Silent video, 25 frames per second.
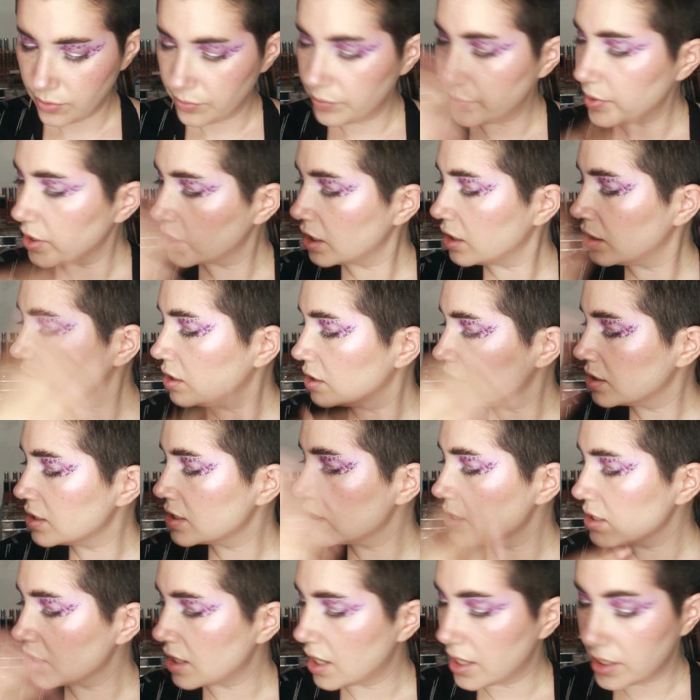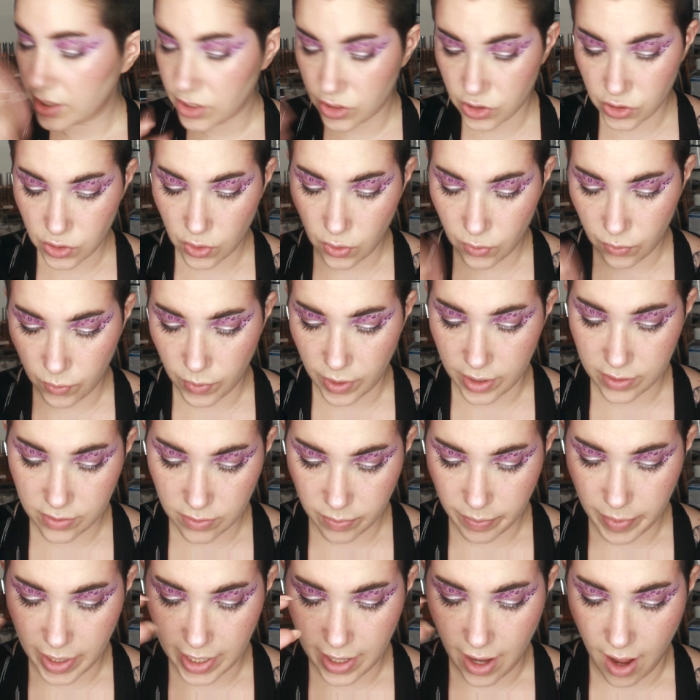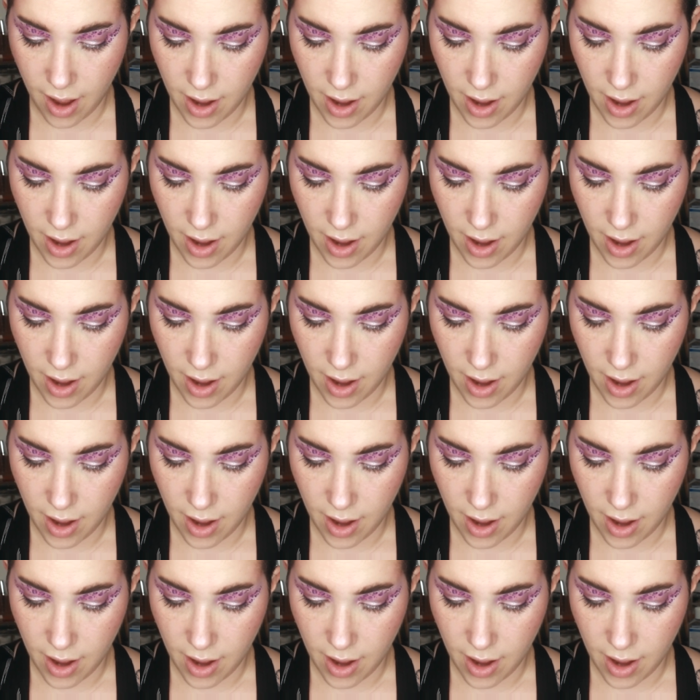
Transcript: because I don't want my